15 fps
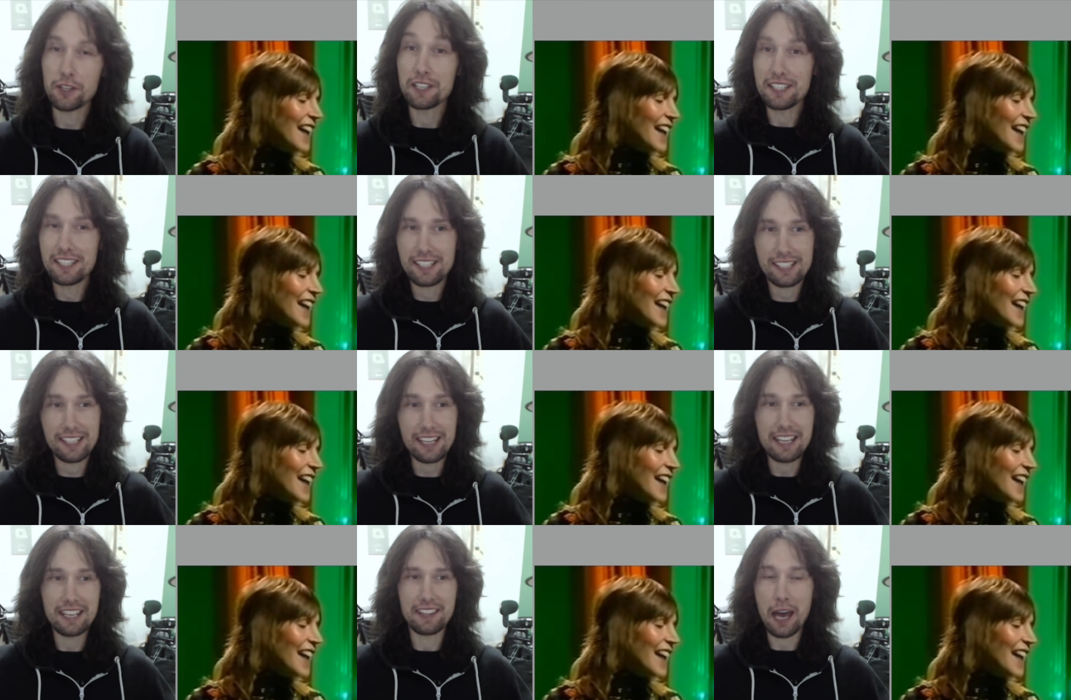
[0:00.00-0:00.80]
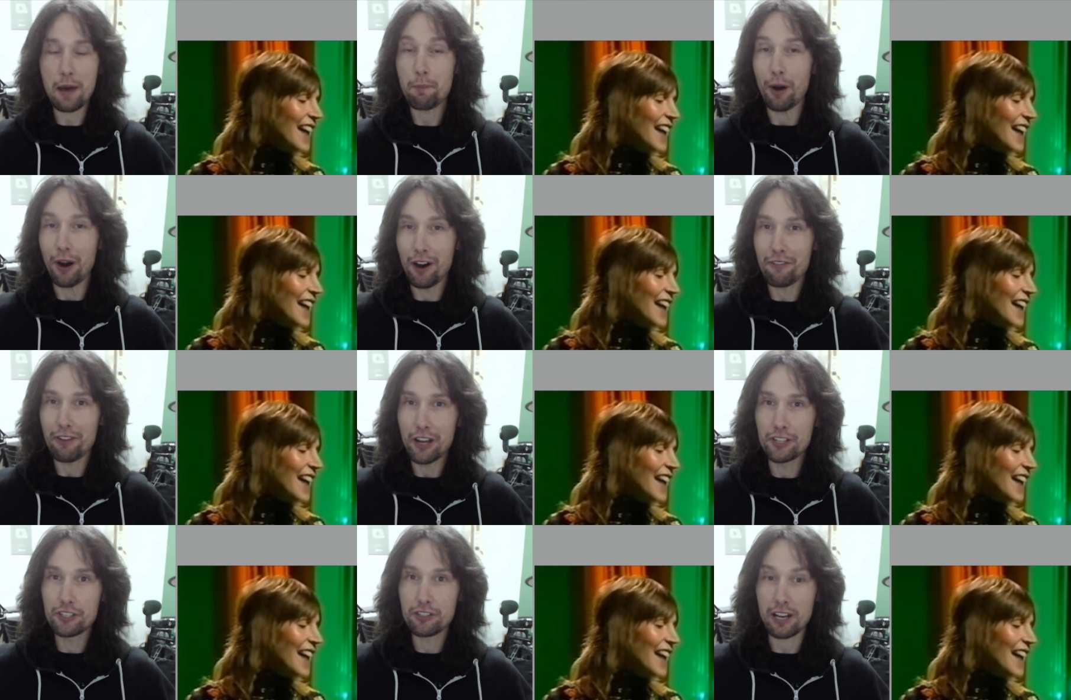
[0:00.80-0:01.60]
Speaker 1: can see that part
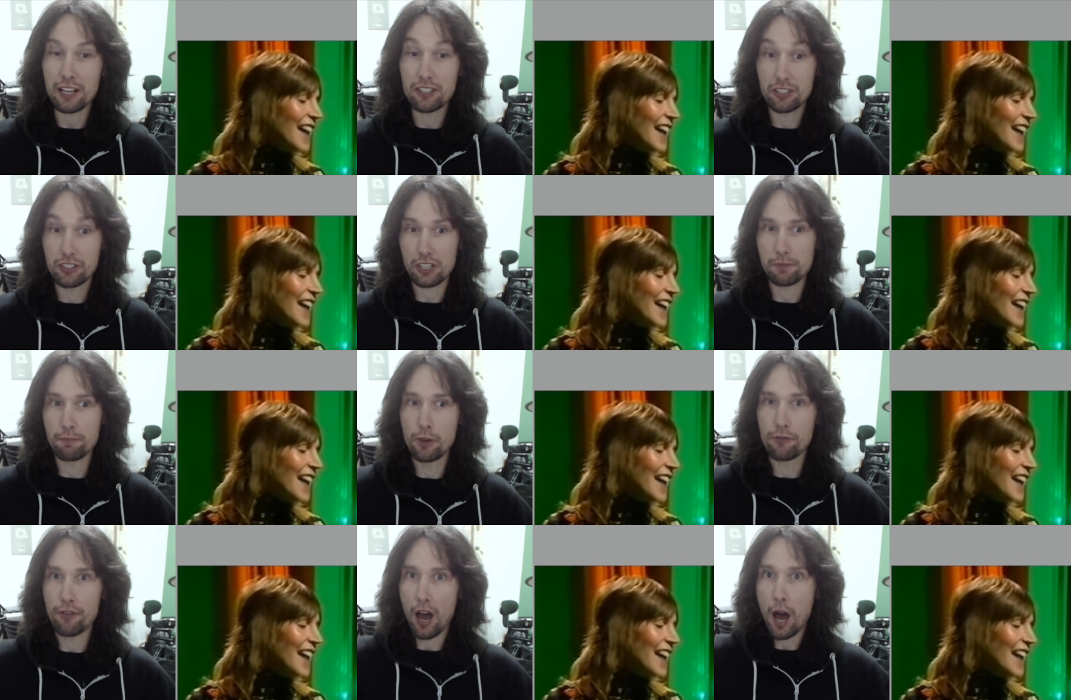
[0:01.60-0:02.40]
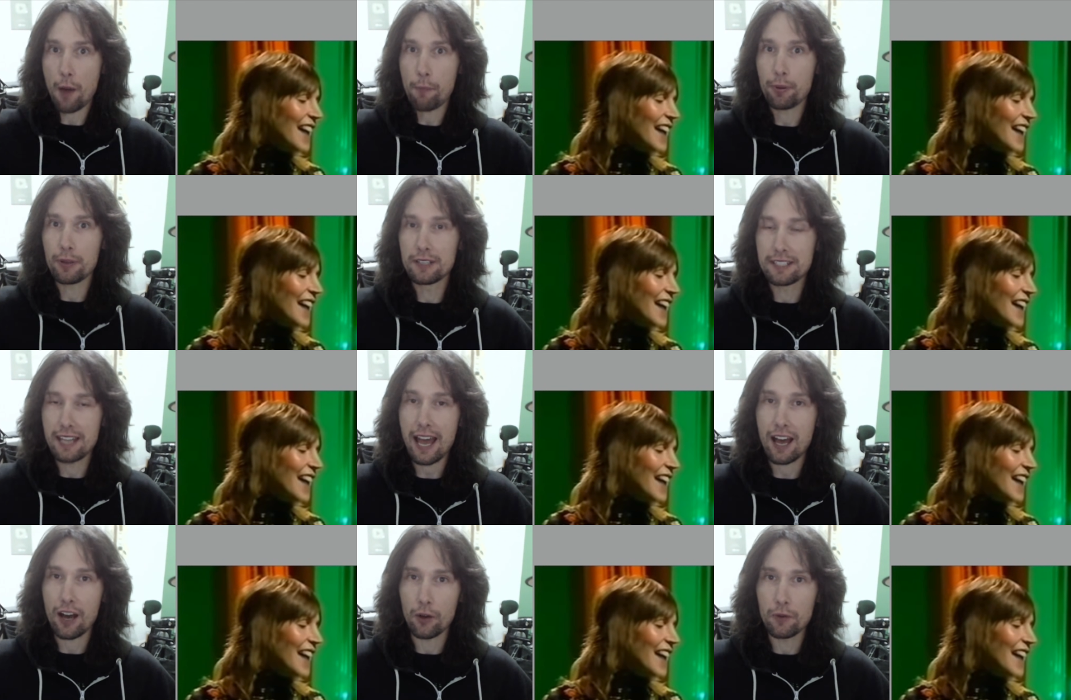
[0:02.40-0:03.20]
of her dress just move up and
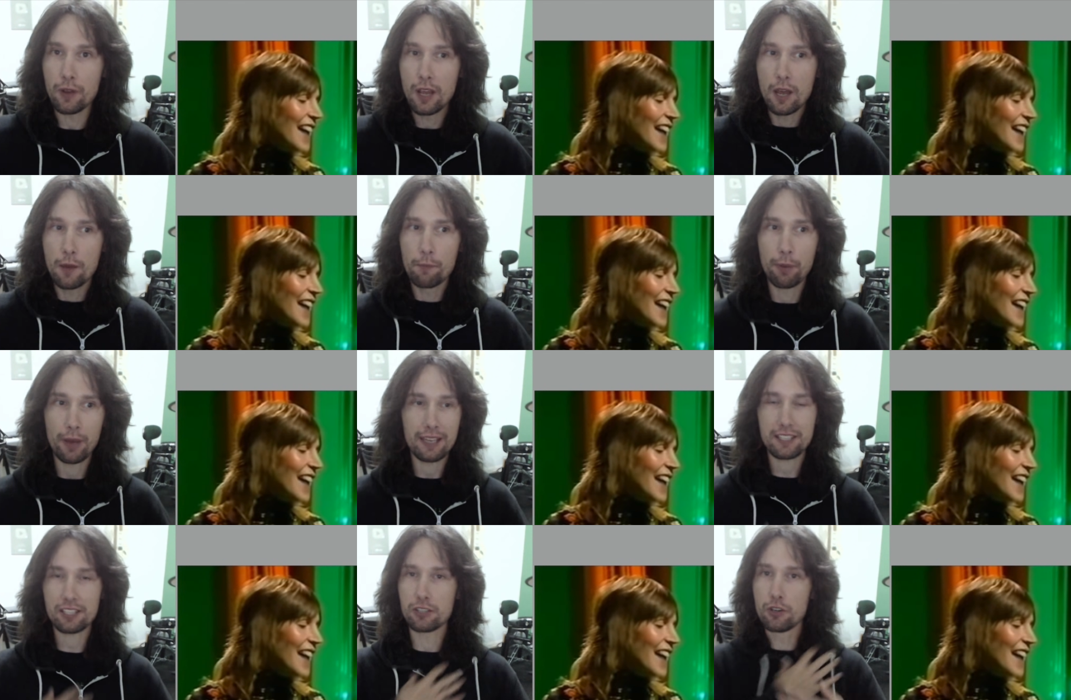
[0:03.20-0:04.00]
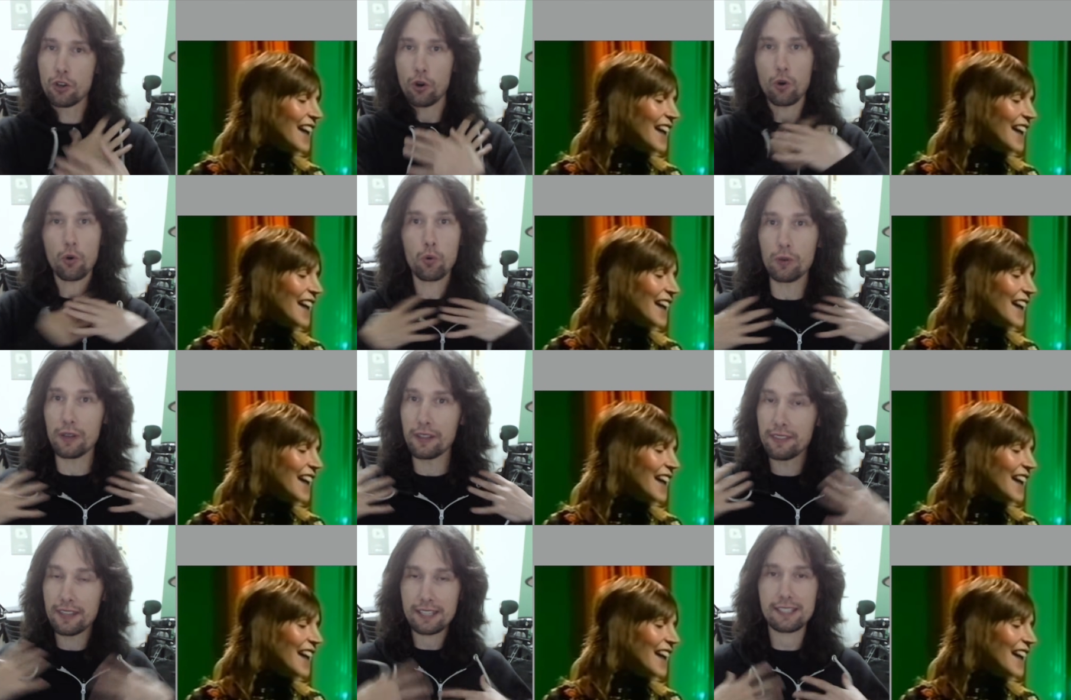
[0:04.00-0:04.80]
down, but it's not all
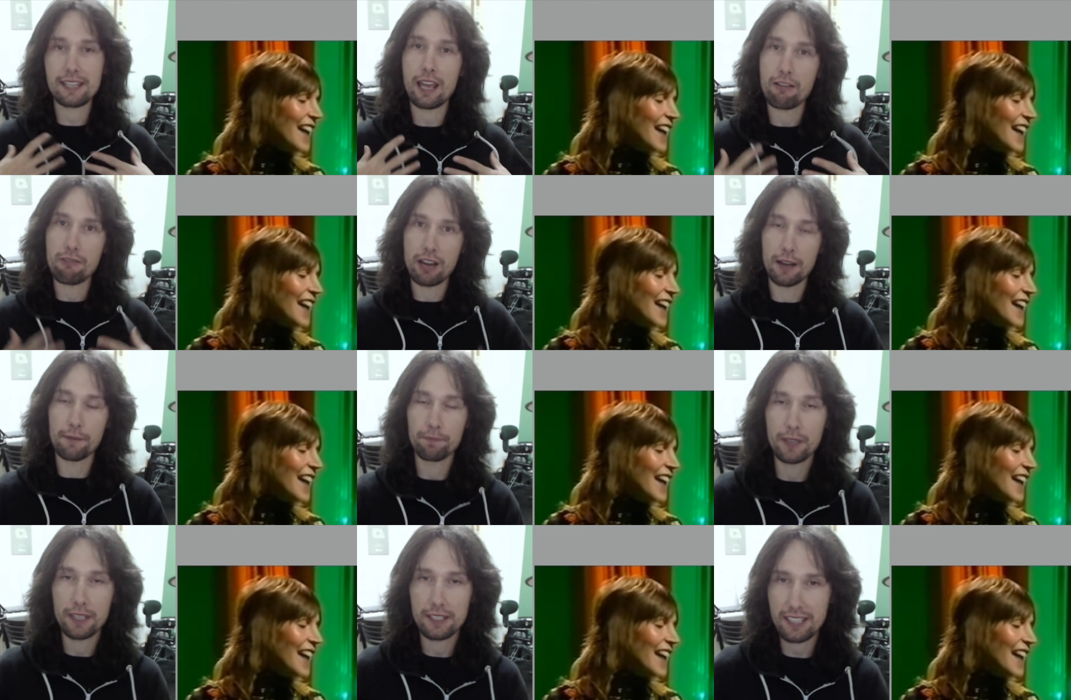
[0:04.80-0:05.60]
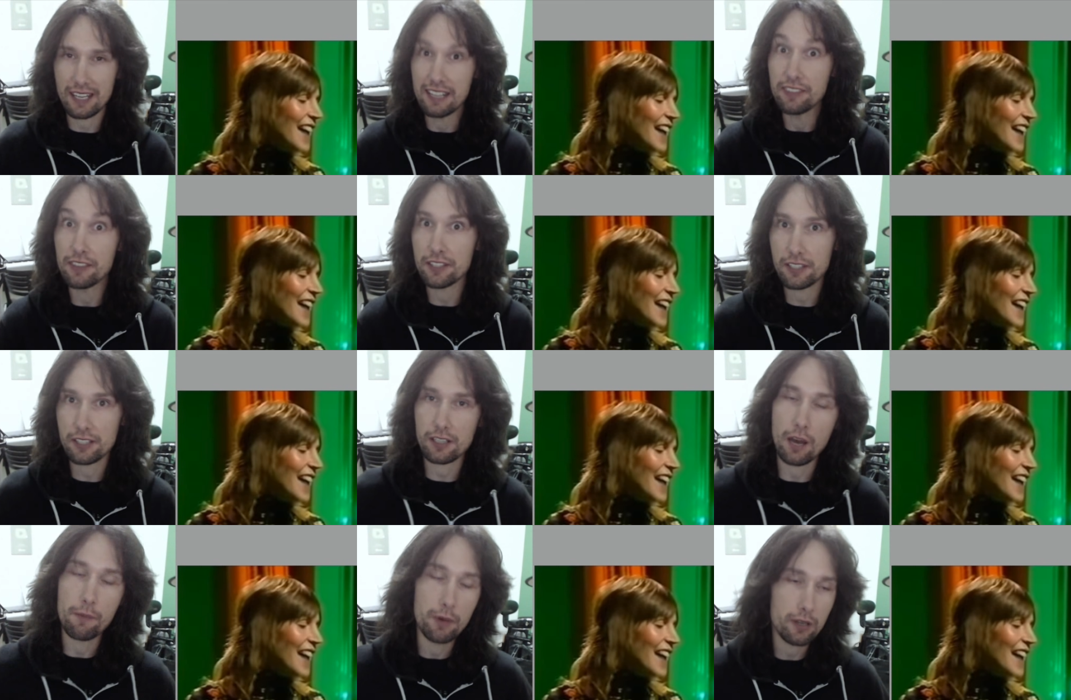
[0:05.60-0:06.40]
in this area. It's in the
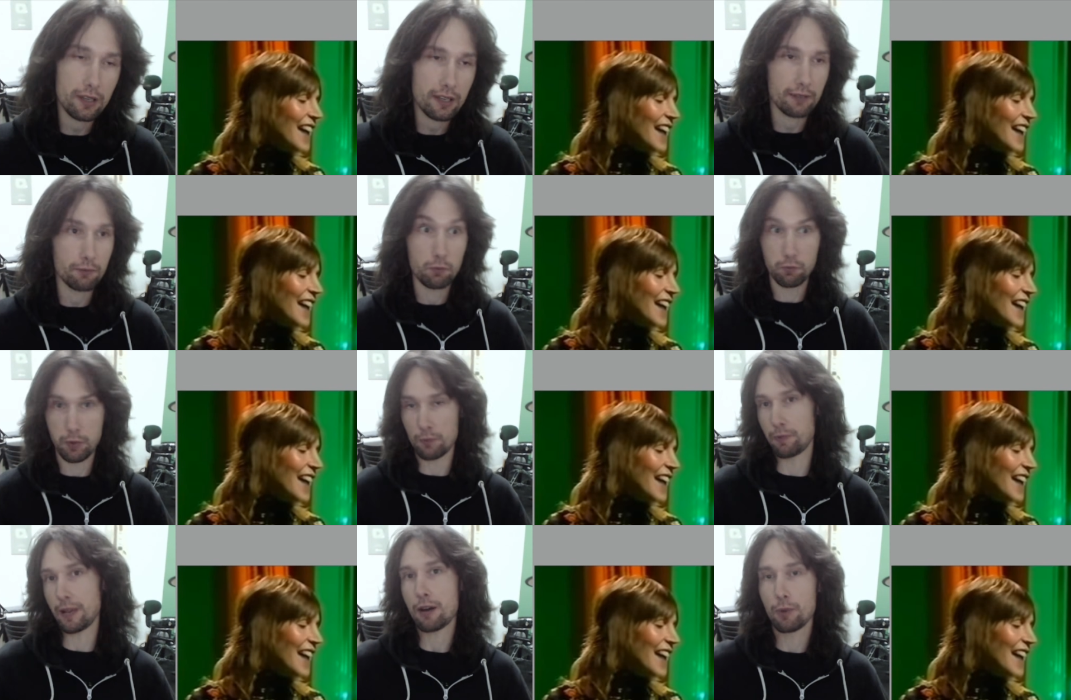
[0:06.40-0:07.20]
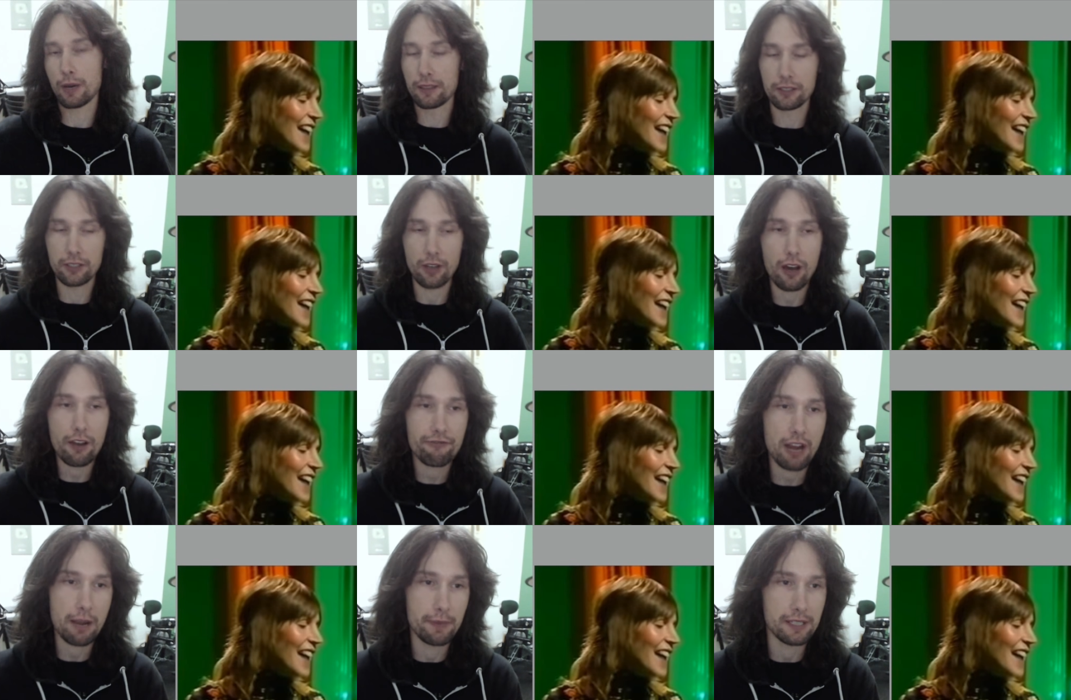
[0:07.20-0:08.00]
stomach, down where the
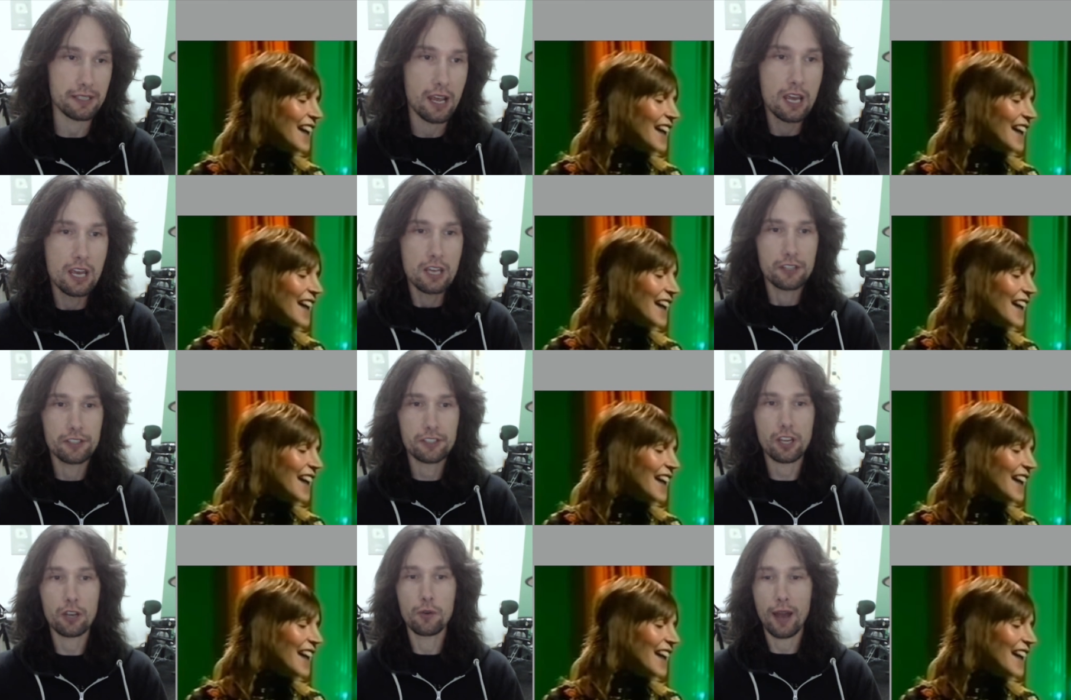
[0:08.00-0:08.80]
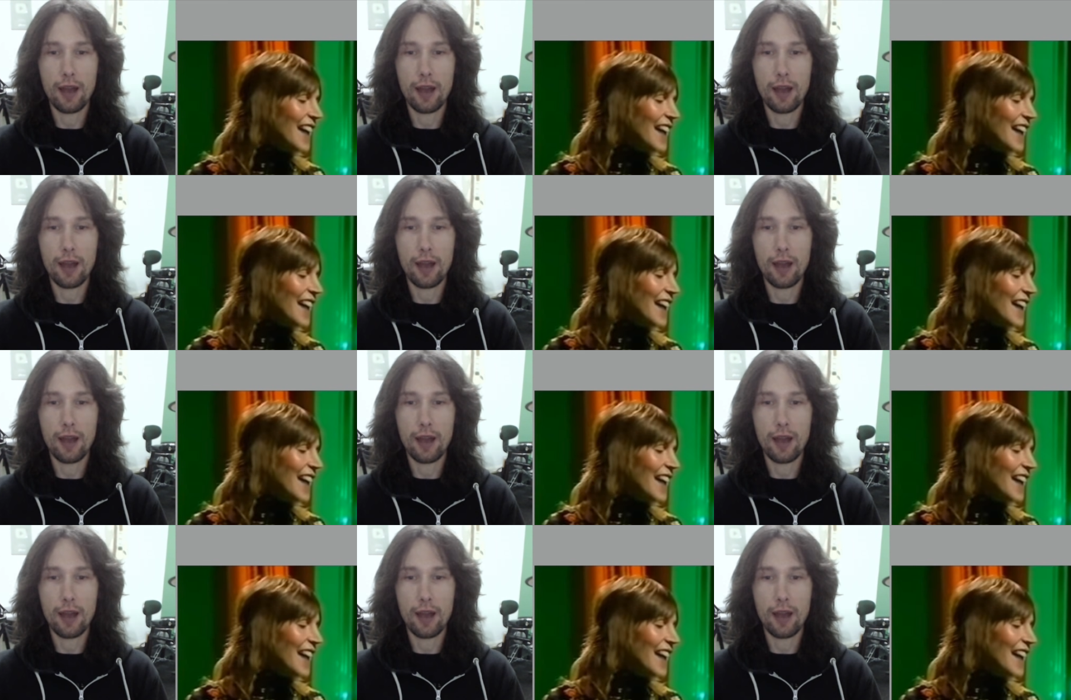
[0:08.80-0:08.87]
diaphragm is. So